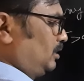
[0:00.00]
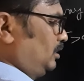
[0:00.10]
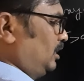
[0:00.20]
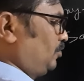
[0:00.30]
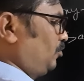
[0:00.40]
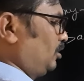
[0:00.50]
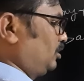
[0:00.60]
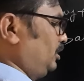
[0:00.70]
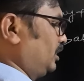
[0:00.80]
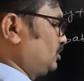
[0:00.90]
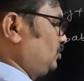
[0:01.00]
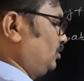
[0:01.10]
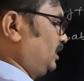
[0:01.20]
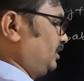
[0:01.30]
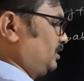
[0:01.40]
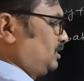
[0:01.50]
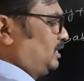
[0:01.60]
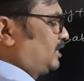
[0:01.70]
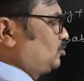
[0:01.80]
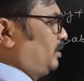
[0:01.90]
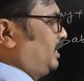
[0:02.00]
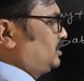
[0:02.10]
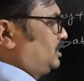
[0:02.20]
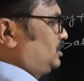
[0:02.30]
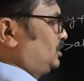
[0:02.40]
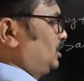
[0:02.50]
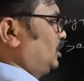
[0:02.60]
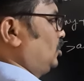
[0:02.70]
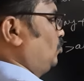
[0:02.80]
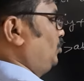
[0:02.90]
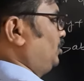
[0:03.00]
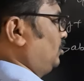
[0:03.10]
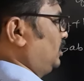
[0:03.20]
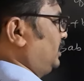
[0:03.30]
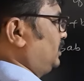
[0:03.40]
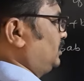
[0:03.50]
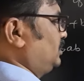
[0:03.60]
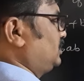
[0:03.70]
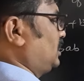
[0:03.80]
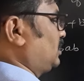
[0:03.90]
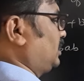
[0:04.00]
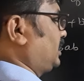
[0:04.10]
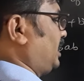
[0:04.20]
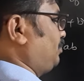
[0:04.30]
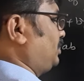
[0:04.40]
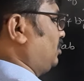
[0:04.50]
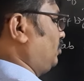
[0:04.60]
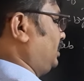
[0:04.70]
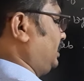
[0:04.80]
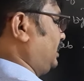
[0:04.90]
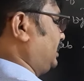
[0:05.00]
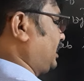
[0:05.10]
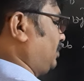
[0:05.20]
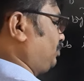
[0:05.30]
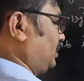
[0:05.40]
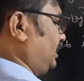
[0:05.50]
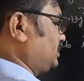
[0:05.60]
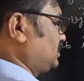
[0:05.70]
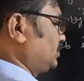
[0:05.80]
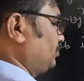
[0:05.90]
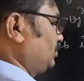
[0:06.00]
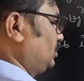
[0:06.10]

Therefore dear student, this is x minus h. We know that these are the capital Y and capital X.